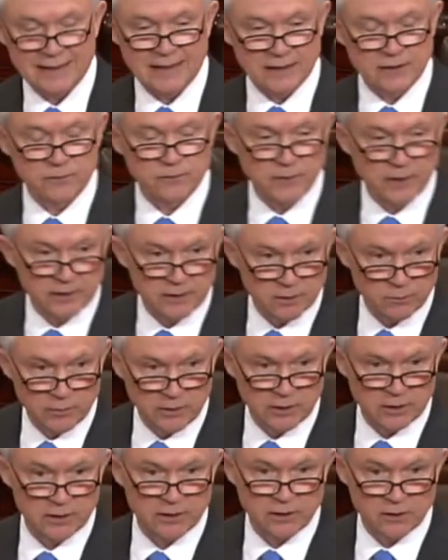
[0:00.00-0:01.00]
that's
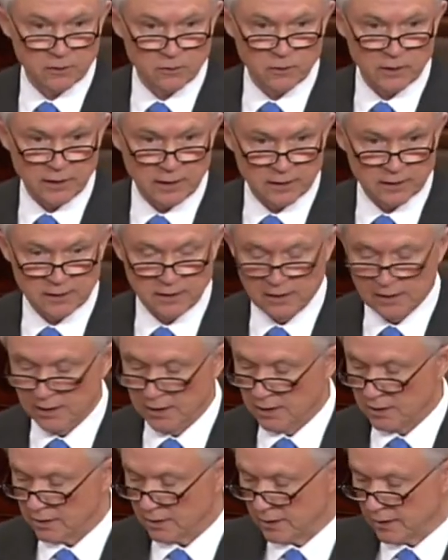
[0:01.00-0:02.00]
fundamentally correct,
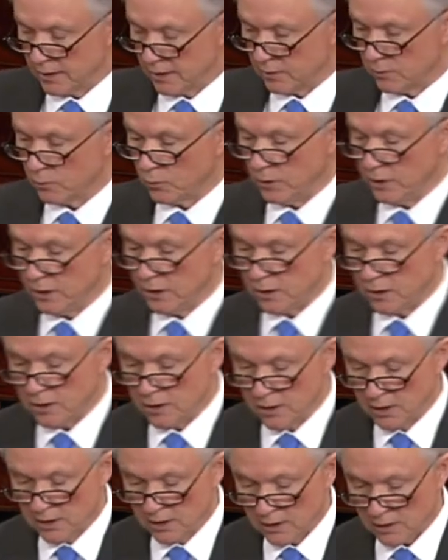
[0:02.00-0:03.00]
that we
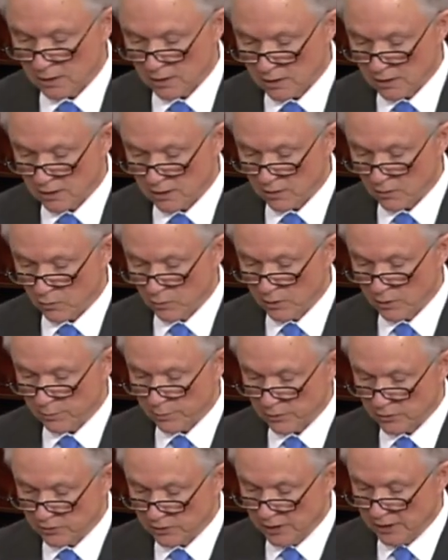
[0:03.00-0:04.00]
are
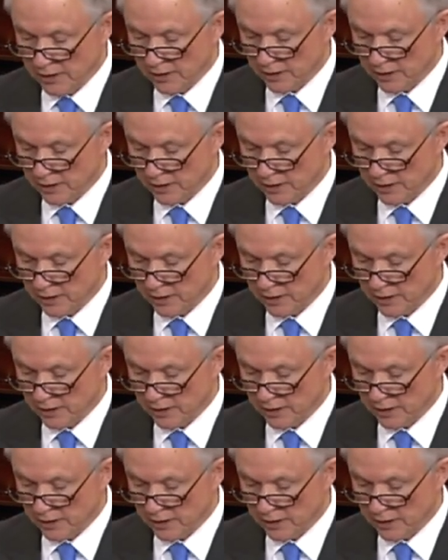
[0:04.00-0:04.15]
proceeding